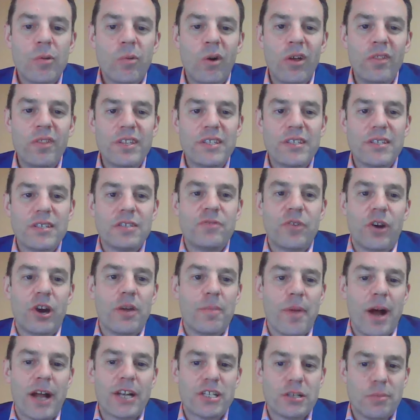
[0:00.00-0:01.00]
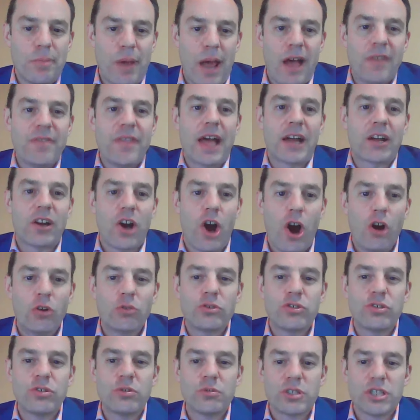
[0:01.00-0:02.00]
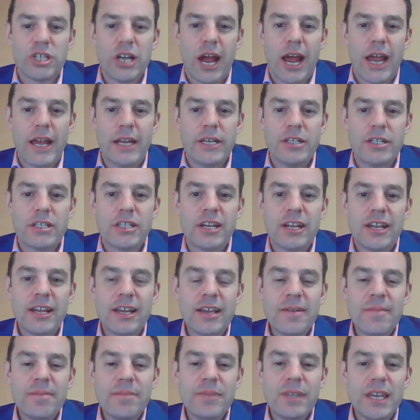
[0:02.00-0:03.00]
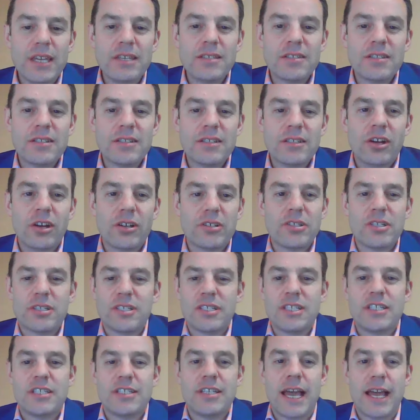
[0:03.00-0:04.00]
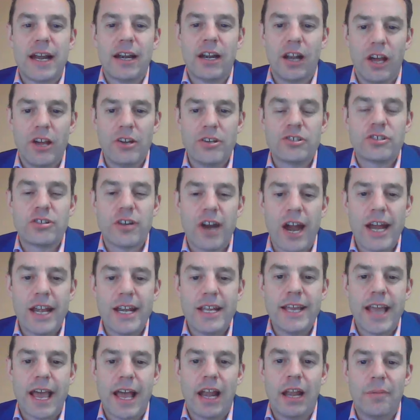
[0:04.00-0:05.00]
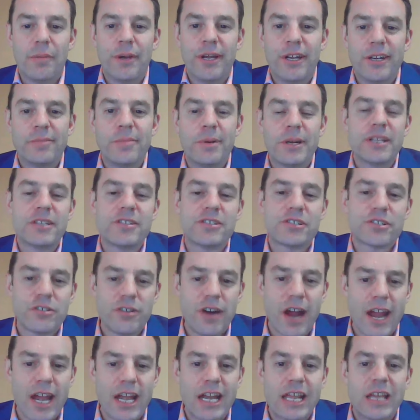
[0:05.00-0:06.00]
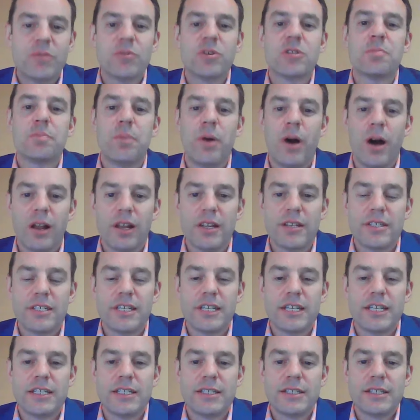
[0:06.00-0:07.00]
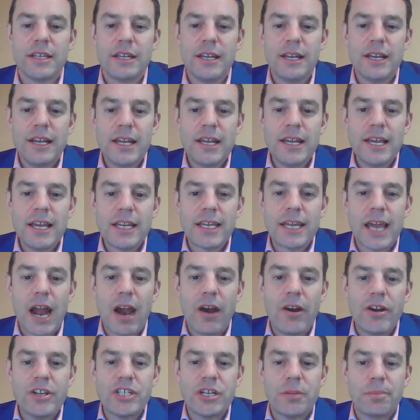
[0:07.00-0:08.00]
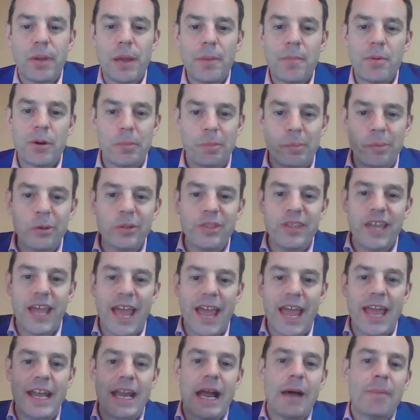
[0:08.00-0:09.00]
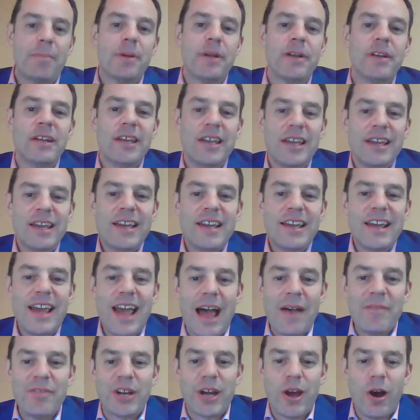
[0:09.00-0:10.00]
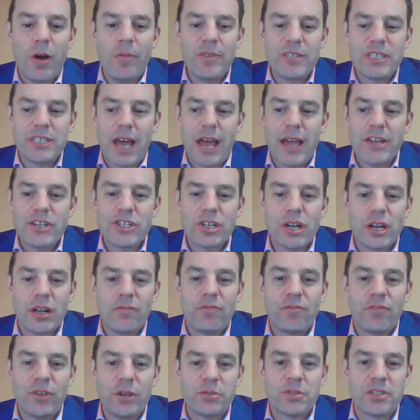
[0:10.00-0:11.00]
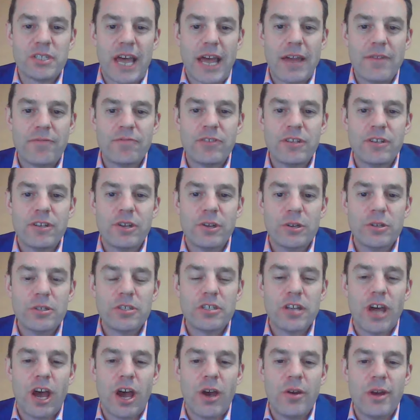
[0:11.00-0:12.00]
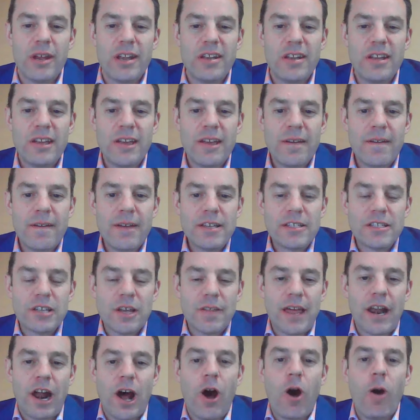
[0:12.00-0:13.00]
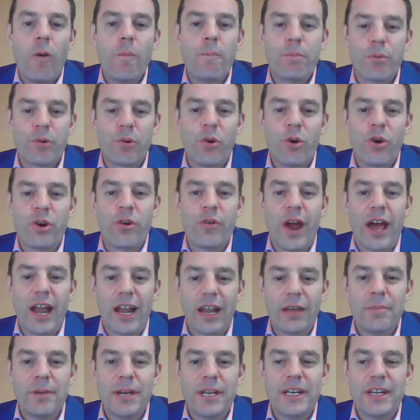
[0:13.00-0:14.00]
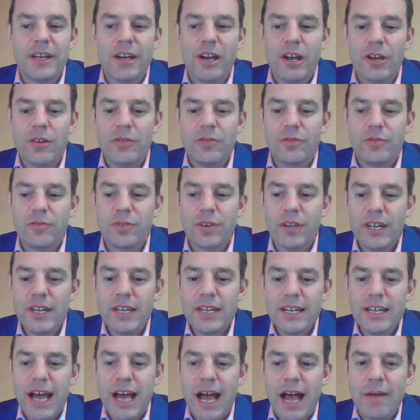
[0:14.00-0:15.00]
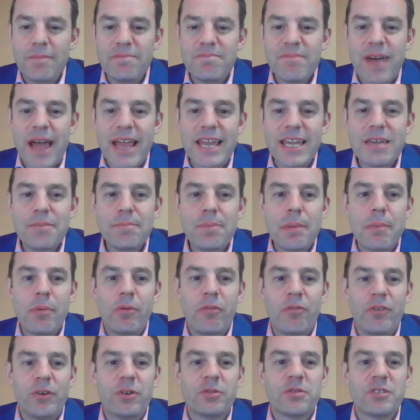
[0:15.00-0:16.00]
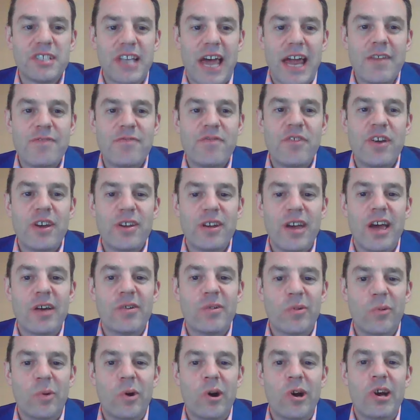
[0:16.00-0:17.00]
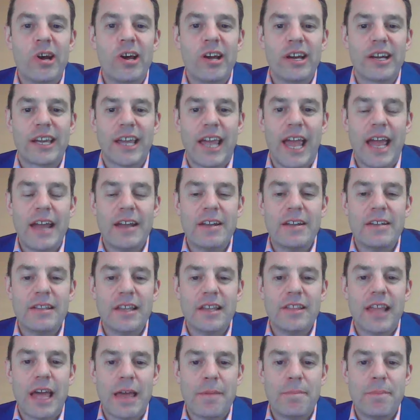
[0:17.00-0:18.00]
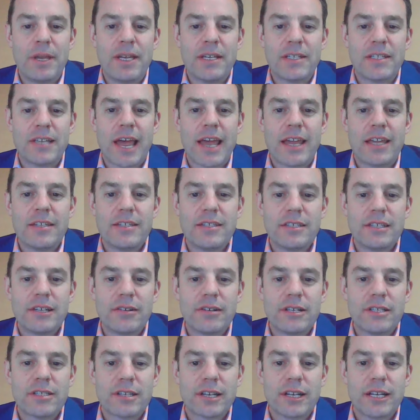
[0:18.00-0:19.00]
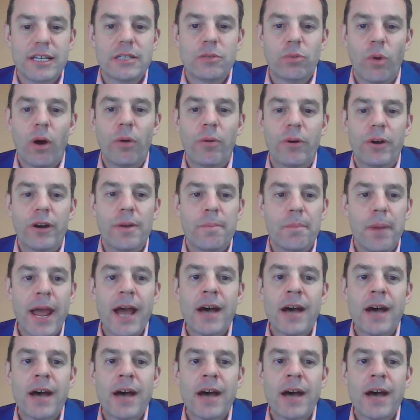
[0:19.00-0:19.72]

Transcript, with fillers: what this is very much about, and that cultural change, is not just a standalone training element, but it's training with policies, encouraging people to put their hand up and have a conversation and feel safe to do so. And so that whole broader element of um, making people feel safe at, at work and that they're being taken seriously is what we're